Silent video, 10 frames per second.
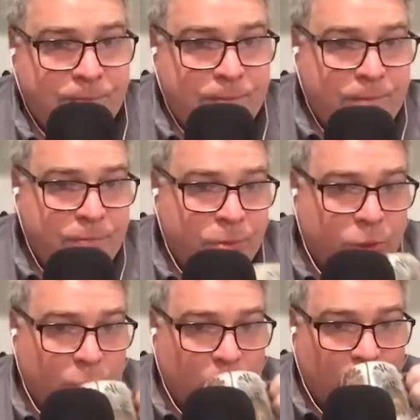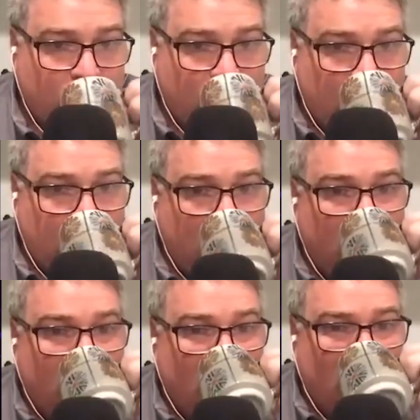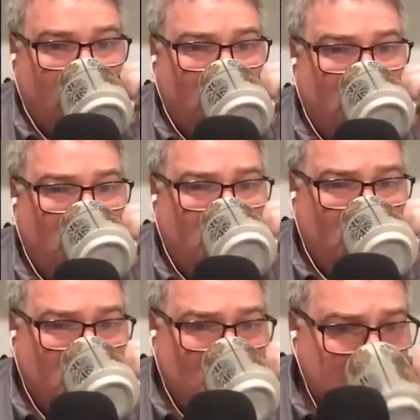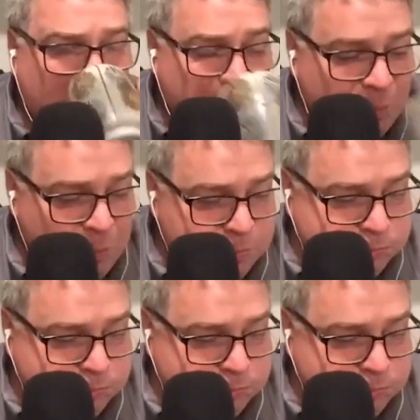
[no speech]